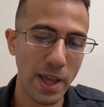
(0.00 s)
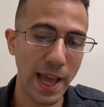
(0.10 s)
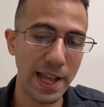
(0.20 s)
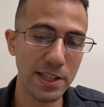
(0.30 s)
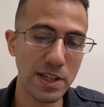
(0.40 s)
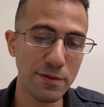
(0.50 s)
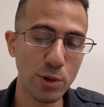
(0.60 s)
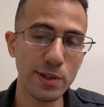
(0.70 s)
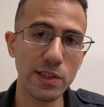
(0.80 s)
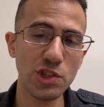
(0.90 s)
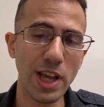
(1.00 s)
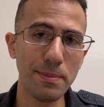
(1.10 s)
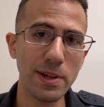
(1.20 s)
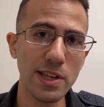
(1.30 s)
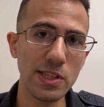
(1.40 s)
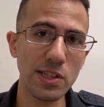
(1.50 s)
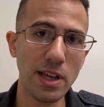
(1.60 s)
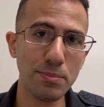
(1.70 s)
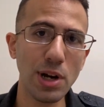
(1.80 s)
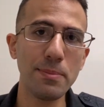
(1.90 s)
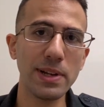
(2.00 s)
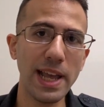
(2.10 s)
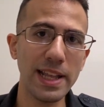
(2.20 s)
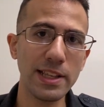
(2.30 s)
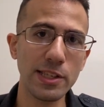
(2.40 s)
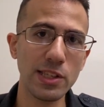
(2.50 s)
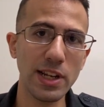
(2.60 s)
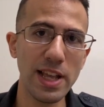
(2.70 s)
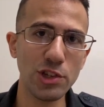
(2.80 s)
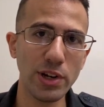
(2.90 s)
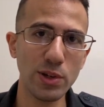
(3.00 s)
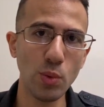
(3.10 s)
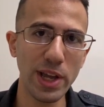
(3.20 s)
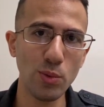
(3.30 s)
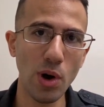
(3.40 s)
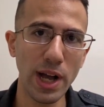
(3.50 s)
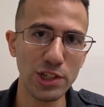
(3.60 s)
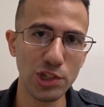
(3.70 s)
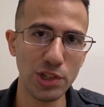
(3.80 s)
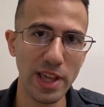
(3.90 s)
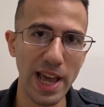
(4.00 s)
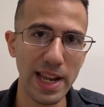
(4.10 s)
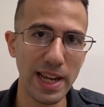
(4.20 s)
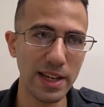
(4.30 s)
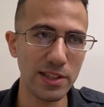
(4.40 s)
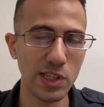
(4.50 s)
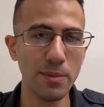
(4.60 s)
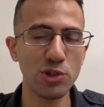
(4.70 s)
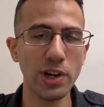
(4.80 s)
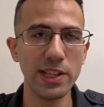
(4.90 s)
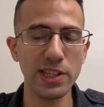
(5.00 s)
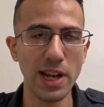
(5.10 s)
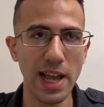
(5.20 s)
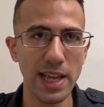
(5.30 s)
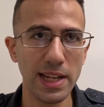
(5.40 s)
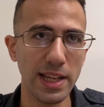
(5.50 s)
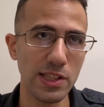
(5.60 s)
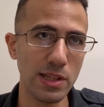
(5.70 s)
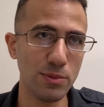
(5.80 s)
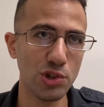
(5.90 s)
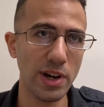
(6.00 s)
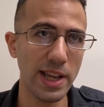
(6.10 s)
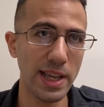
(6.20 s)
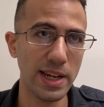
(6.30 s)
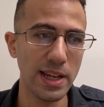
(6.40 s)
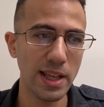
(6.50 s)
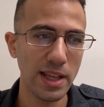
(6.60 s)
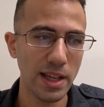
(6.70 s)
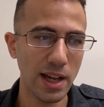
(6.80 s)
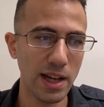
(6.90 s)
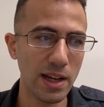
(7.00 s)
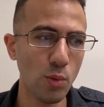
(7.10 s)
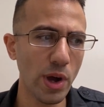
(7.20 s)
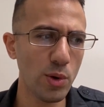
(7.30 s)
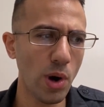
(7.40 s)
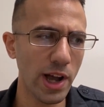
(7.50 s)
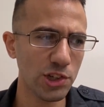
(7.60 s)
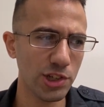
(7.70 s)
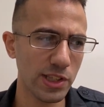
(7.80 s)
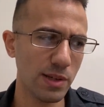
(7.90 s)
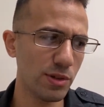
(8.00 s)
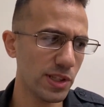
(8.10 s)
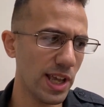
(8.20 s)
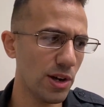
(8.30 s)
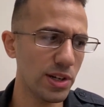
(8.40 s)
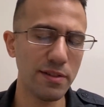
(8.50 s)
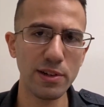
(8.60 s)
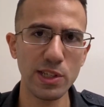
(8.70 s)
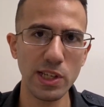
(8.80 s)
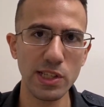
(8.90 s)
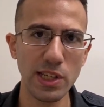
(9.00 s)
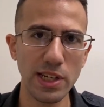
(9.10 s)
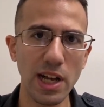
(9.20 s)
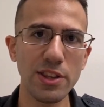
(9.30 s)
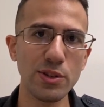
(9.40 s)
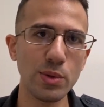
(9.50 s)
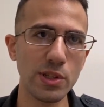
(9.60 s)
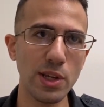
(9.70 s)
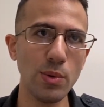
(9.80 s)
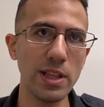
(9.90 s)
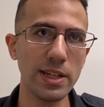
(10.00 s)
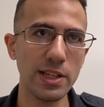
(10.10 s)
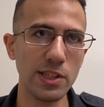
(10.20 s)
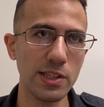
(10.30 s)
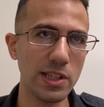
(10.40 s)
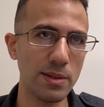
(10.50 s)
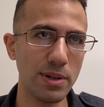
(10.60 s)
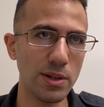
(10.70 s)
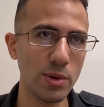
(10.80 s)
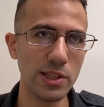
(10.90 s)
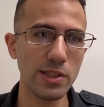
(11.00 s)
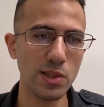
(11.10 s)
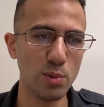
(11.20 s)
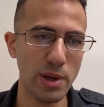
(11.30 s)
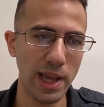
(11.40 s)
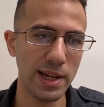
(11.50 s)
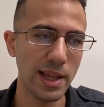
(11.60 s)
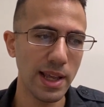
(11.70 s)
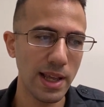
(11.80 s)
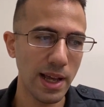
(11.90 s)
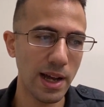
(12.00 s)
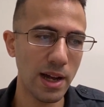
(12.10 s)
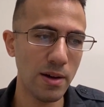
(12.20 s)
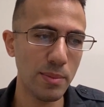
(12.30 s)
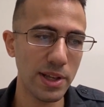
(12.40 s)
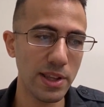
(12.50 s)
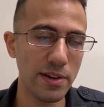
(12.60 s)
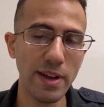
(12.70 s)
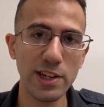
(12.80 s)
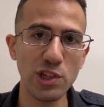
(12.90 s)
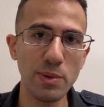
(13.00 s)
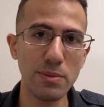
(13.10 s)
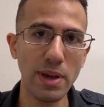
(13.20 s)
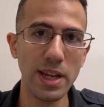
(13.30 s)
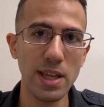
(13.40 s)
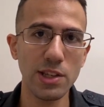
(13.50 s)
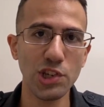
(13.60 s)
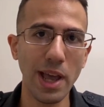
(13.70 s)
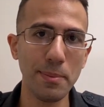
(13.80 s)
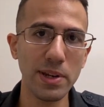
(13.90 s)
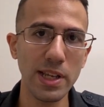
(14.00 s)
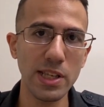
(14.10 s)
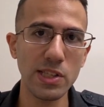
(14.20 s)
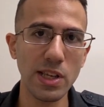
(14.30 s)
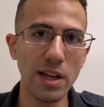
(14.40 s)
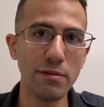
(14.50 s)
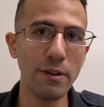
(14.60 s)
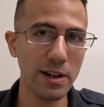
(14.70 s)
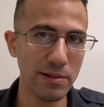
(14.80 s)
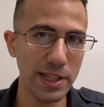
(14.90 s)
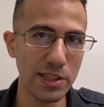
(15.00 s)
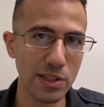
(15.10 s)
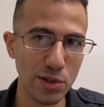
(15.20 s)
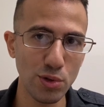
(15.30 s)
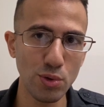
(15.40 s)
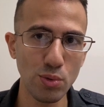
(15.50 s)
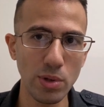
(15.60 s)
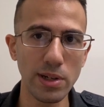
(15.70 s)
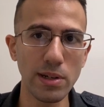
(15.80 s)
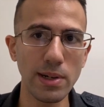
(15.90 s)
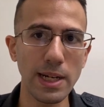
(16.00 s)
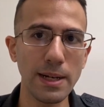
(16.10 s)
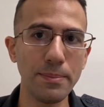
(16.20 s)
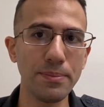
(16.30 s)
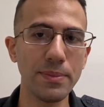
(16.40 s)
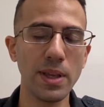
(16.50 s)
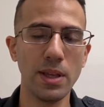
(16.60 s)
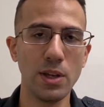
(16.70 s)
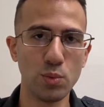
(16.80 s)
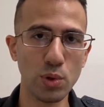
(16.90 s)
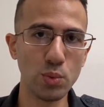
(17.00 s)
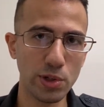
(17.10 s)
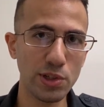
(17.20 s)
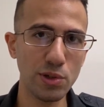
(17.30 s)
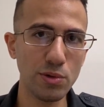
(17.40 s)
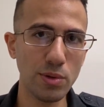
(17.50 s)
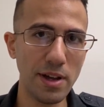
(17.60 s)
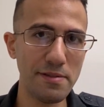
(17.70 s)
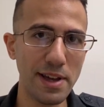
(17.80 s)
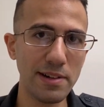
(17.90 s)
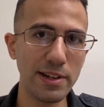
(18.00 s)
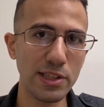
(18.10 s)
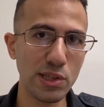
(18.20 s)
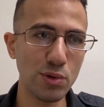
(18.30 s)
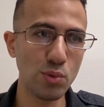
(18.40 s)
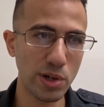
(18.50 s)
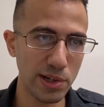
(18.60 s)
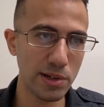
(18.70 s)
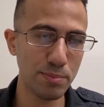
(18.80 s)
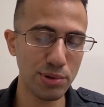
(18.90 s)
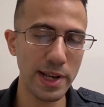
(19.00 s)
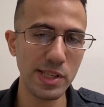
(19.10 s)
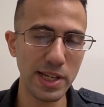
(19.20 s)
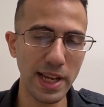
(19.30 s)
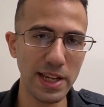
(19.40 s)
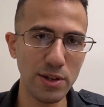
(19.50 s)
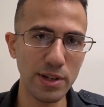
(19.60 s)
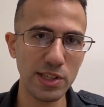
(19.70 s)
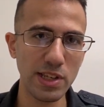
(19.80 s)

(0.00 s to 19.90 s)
And of course, the Japanese propagandists today try to whitewash that, and some try and deny it, and some try and whitewash it. Some will say, oh, it never existed. Others will say, well, it existed, but it wasn't so bad. But there have actually been many Japanese veterans who were World War II veterans who were present at Unit